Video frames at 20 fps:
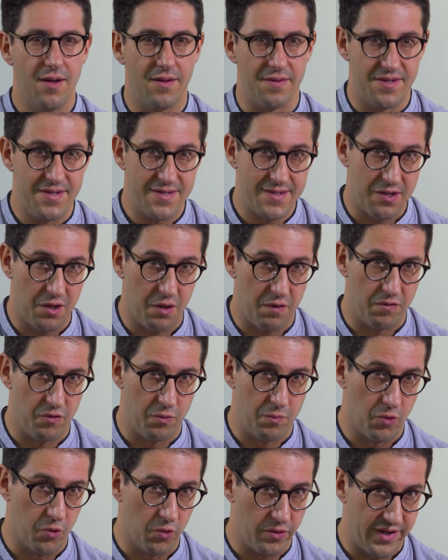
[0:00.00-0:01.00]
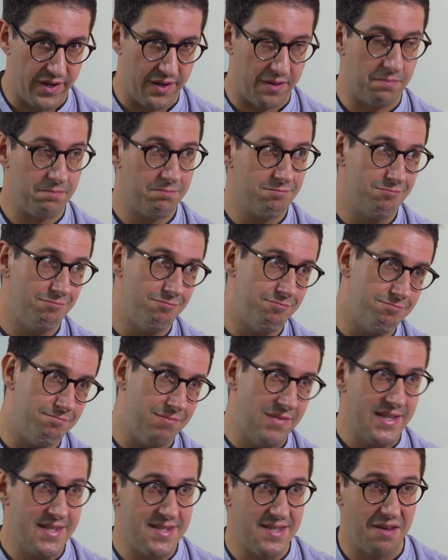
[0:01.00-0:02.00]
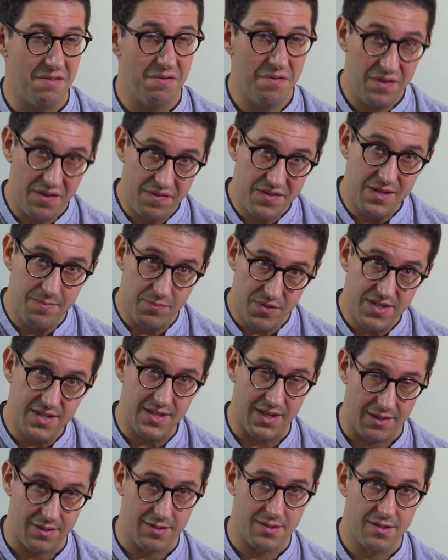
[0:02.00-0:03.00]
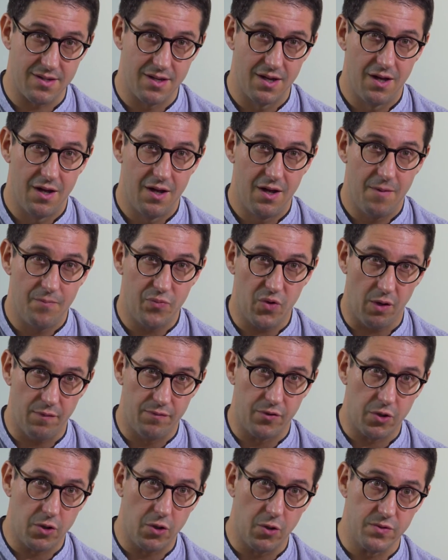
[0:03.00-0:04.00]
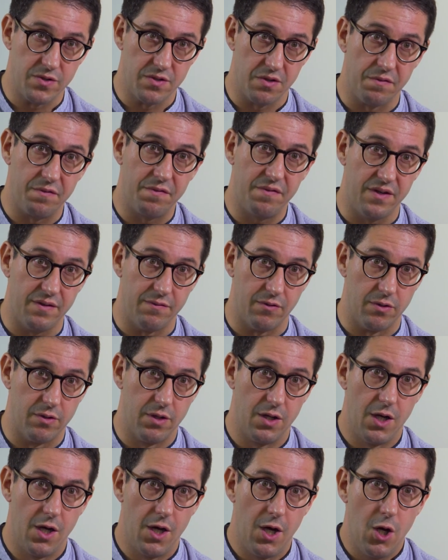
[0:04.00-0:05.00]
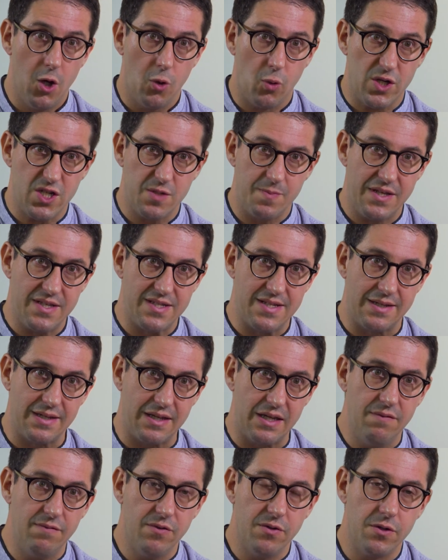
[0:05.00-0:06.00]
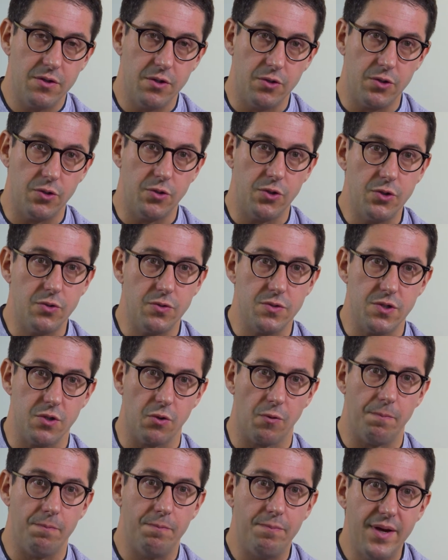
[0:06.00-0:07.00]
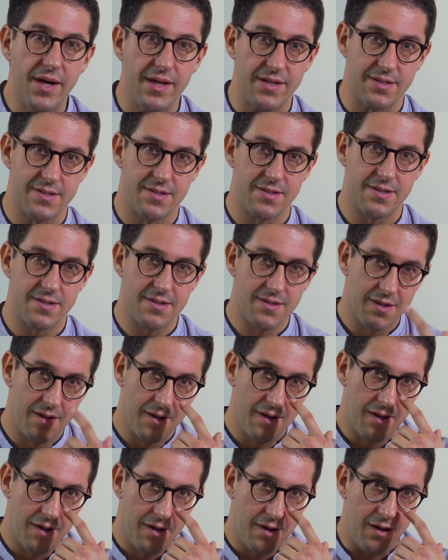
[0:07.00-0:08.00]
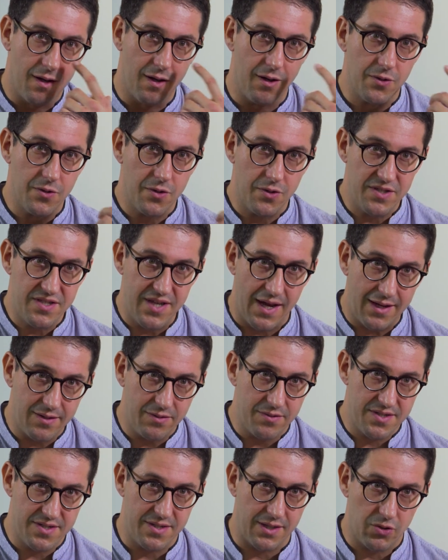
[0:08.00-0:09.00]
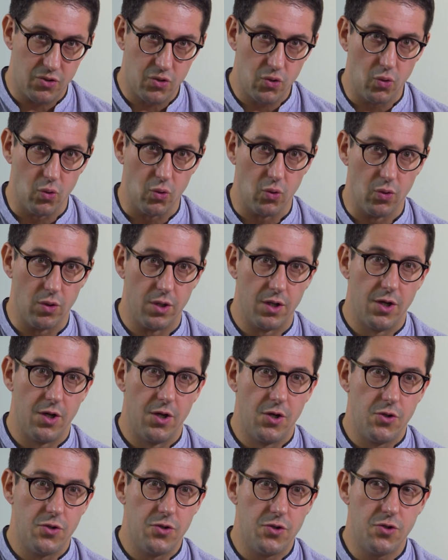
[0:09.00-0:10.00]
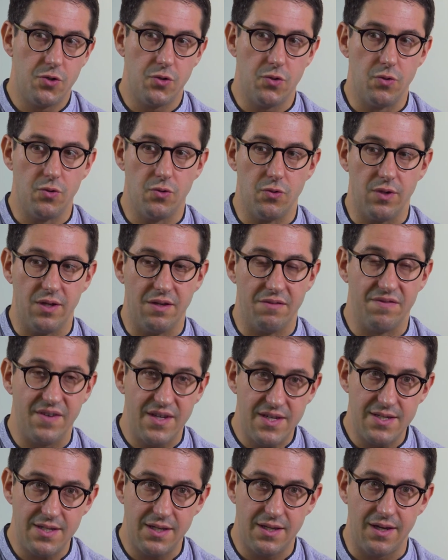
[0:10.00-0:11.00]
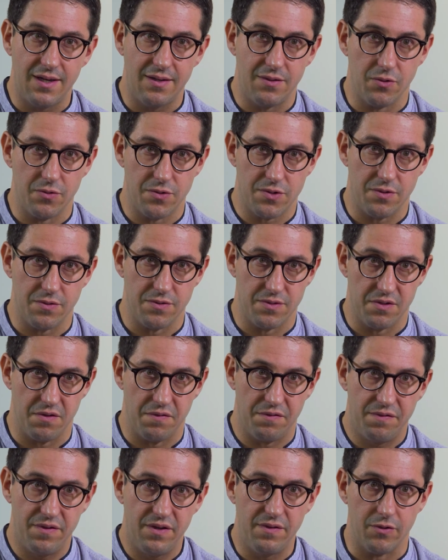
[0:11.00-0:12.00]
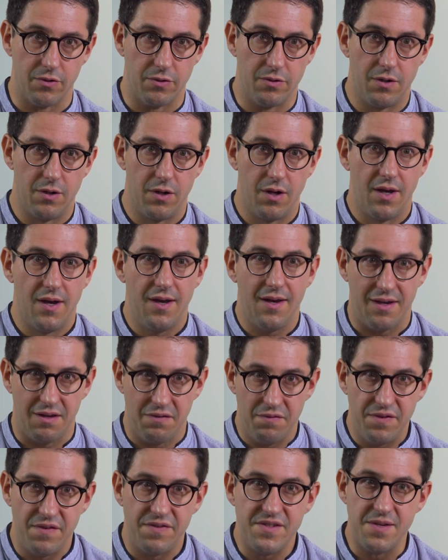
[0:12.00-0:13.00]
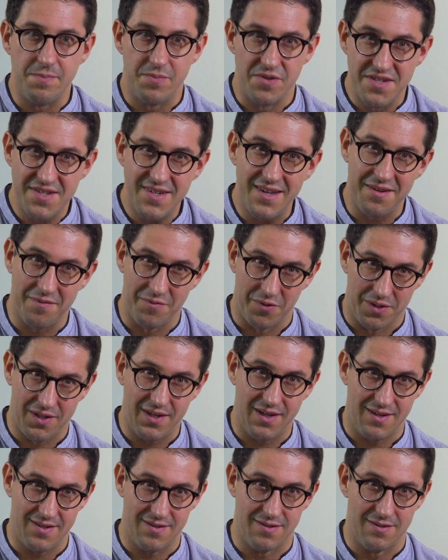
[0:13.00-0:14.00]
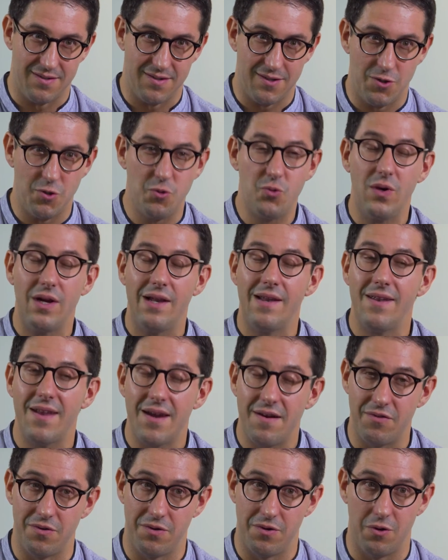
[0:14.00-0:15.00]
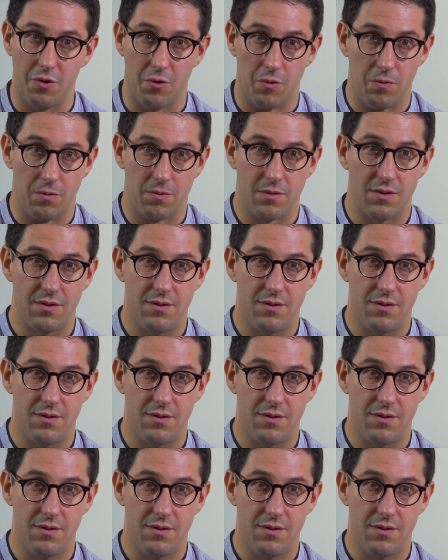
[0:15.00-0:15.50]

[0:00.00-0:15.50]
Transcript: discover more than, let's say, 50% of the causes of fever, which means that even though you use your best diagnostic tool to investigate those causes of fever, in 50% of the cases, you will never know